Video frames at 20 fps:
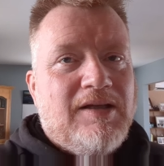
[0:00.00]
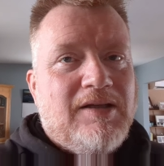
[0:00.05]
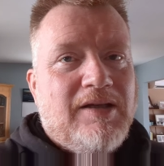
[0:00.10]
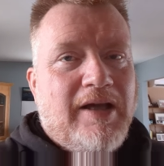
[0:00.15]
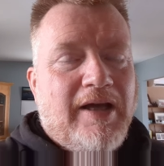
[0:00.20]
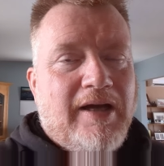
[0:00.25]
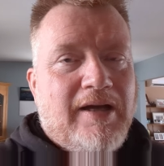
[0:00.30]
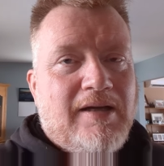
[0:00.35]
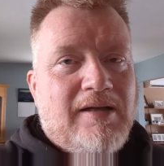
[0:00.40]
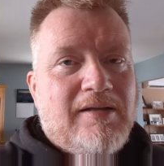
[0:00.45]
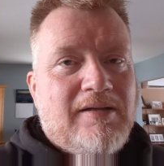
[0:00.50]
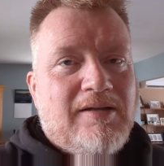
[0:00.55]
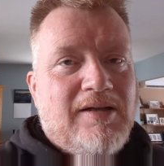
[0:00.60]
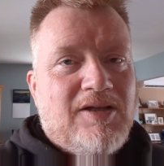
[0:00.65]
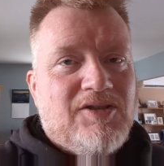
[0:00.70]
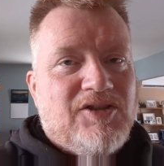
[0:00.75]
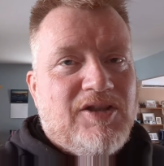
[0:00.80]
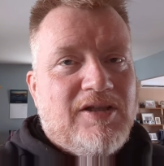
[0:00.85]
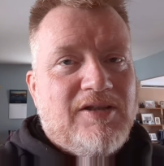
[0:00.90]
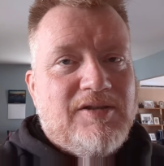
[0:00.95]
Yeah,
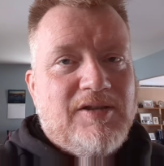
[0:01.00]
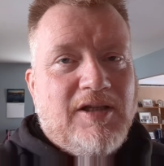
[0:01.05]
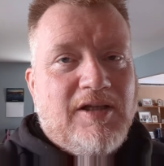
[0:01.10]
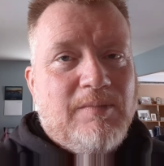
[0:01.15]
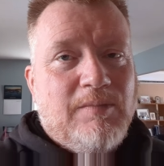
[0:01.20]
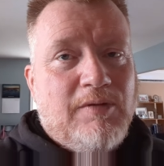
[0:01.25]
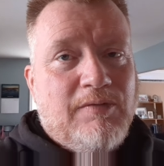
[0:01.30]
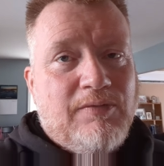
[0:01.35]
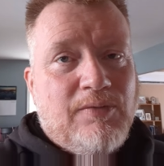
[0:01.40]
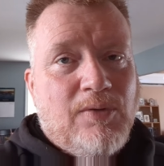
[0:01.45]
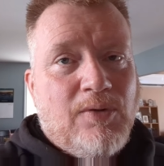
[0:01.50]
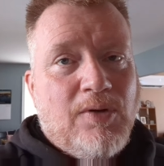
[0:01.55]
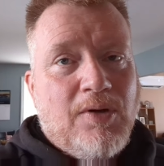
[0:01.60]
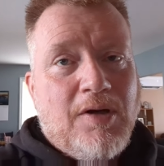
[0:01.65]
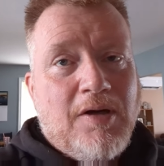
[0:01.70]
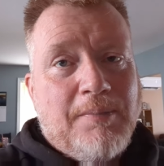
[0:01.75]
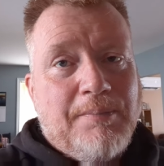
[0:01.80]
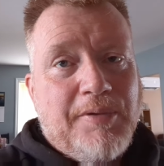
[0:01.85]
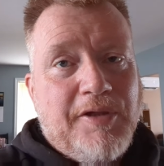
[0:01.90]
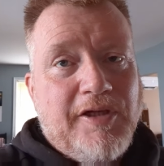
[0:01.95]
as I said
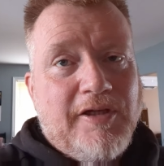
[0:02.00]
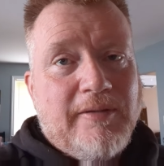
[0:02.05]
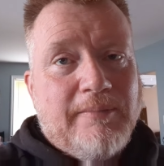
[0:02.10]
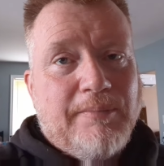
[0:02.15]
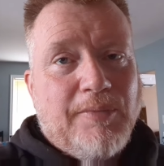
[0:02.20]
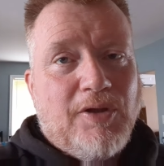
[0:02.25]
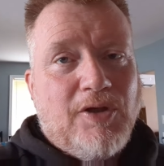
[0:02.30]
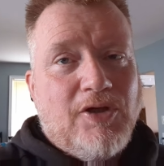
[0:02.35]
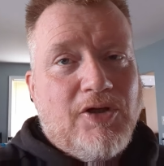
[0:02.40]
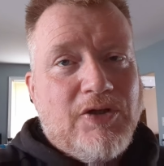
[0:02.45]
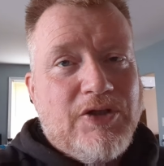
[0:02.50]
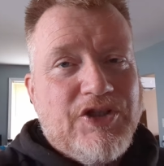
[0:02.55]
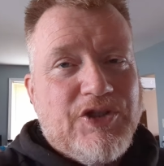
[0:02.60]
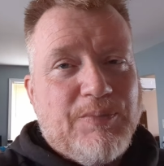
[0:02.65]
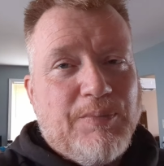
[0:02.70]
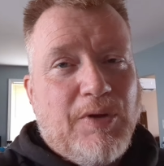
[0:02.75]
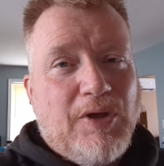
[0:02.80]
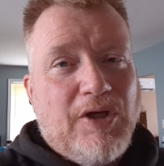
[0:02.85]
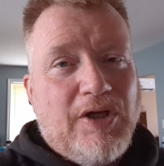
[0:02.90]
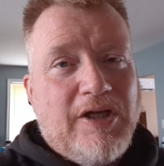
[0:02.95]
before, peanut butter
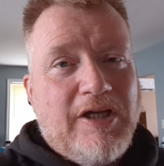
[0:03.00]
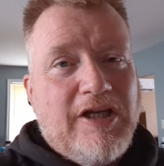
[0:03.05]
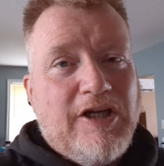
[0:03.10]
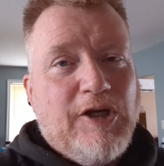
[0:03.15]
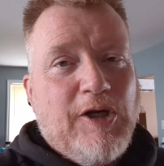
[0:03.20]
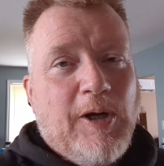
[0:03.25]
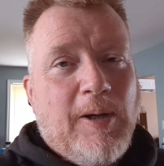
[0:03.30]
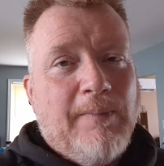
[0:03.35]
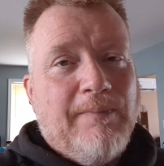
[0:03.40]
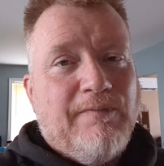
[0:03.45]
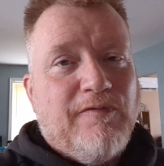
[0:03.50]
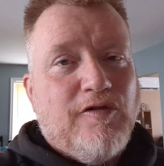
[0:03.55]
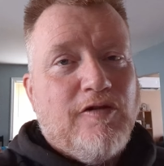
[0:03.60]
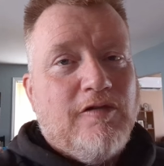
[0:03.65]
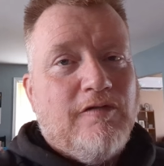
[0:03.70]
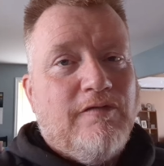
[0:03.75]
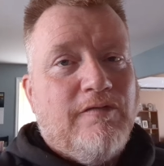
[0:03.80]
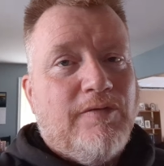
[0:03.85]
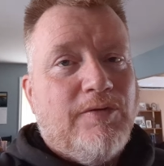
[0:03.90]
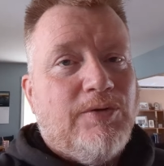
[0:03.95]
is my
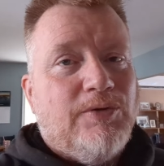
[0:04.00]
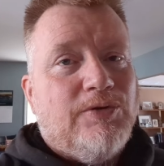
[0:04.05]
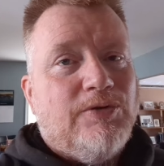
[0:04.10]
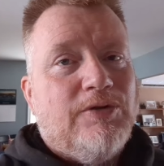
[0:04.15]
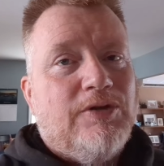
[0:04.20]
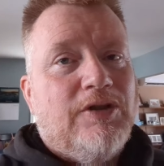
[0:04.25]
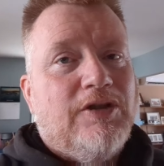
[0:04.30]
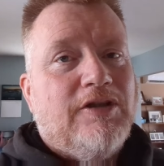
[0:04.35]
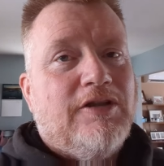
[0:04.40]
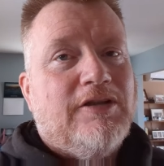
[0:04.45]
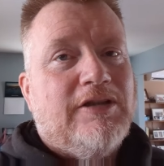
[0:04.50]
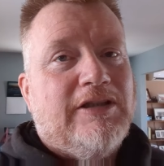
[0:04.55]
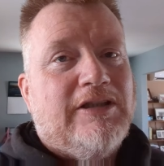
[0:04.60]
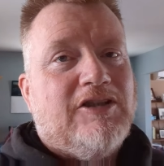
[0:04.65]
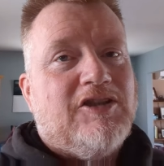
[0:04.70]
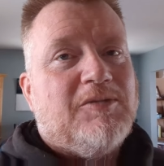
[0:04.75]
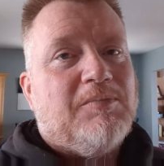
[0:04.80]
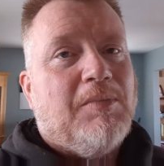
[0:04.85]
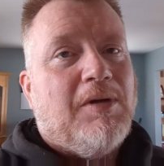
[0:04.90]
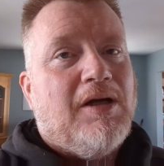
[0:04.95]
comfort food.
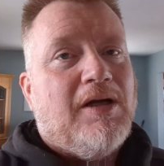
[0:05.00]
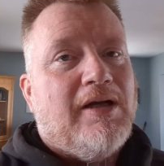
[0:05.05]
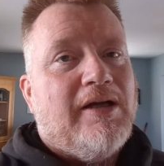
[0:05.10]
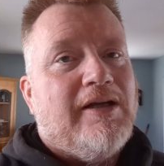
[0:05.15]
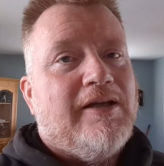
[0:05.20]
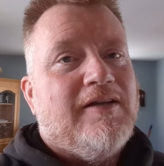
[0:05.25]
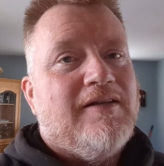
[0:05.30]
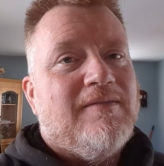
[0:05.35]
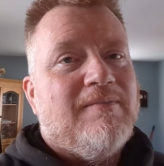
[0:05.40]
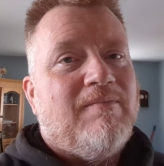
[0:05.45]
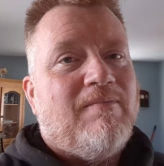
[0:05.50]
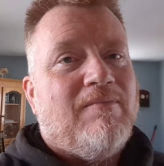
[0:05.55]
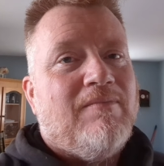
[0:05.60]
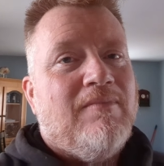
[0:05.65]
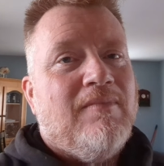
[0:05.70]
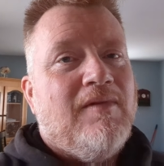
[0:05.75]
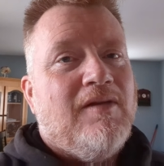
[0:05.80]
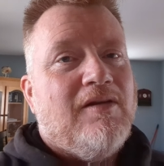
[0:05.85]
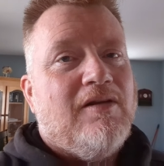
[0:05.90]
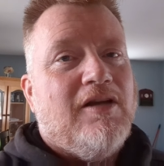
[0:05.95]
It's my
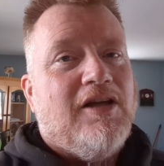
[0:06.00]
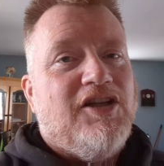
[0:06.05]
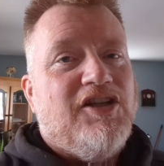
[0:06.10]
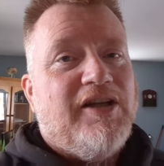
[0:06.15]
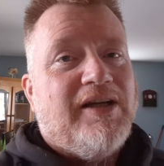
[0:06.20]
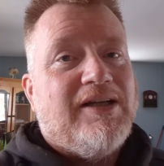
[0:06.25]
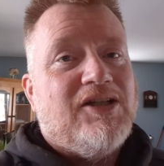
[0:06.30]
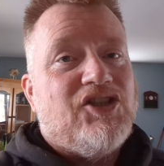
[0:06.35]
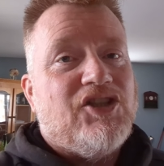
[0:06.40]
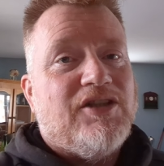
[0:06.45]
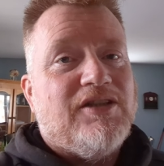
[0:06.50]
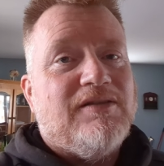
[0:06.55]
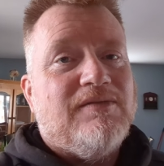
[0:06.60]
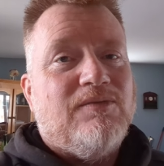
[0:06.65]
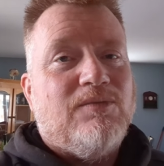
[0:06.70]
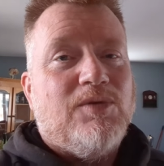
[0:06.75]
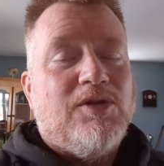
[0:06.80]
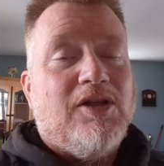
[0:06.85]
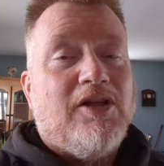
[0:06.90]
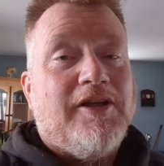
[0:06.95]
addiction,
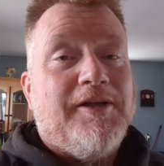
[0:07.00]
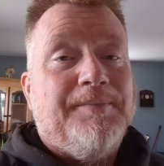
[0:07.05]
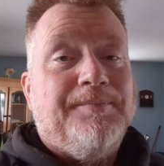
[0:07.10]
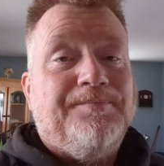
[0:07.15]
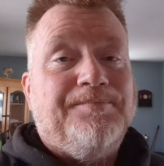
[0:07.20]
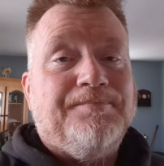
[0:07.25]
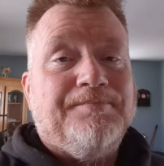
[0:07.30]
really.